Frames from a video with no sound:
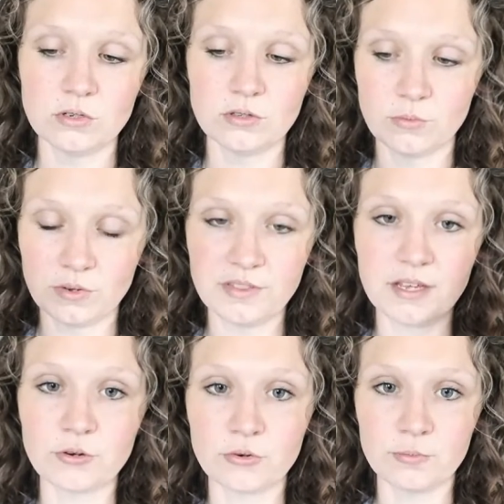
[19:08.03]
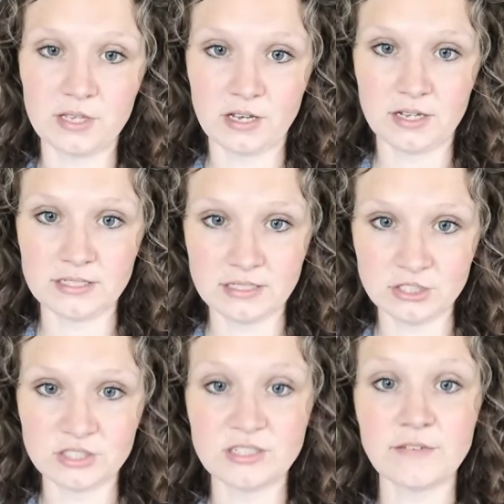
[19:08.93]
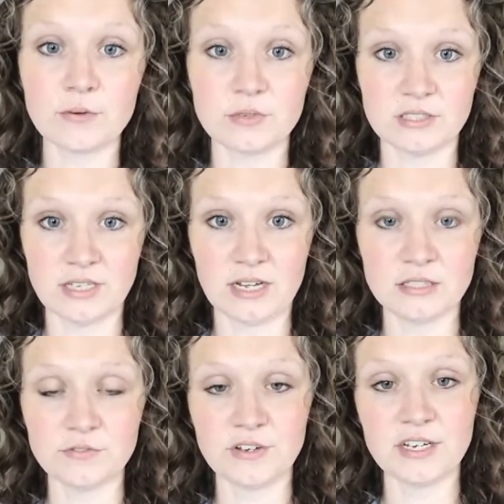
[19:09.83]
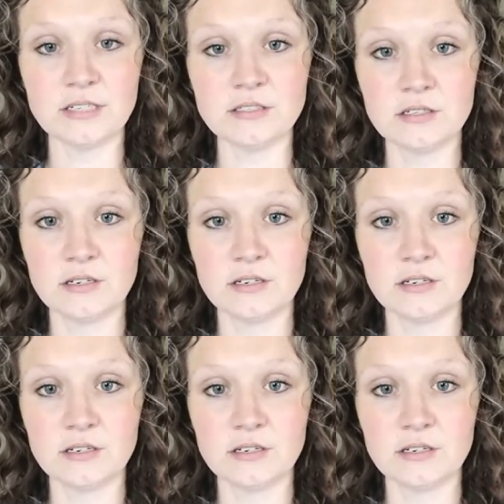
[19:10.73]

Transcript: the one that grew beyond and just never was satisfied